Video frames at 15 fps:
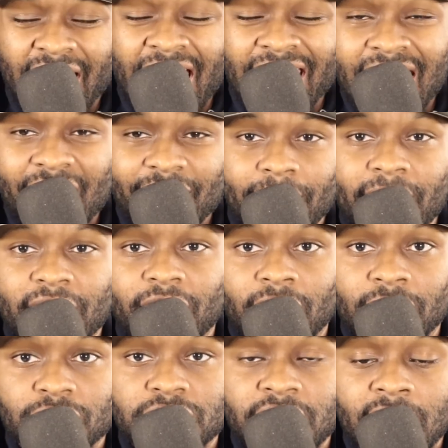kind of have a better
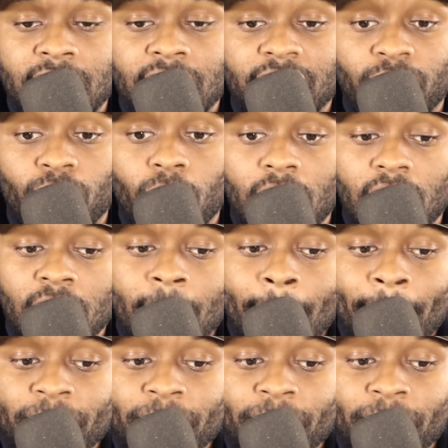understanding of what